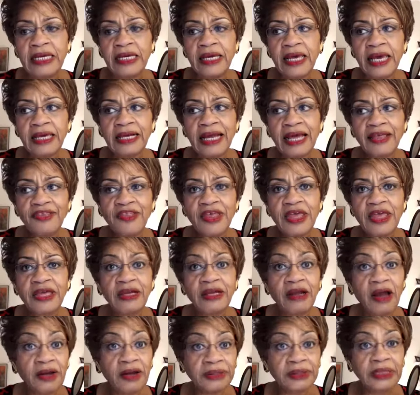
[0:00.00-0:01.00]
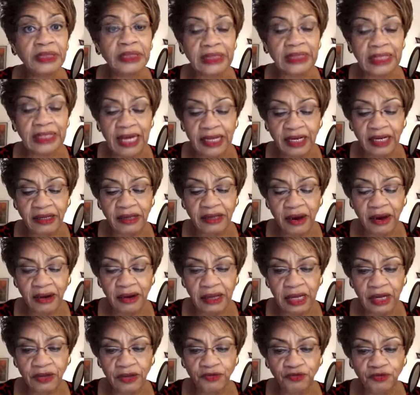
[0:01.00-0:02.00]
And I think in our society, in our
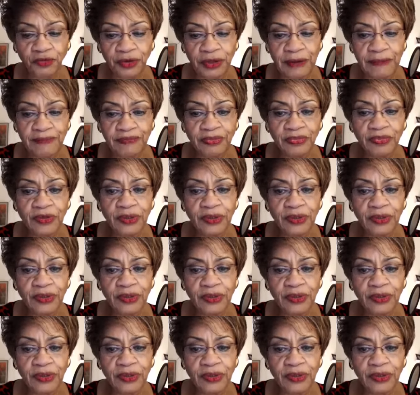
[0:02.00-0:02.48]
country,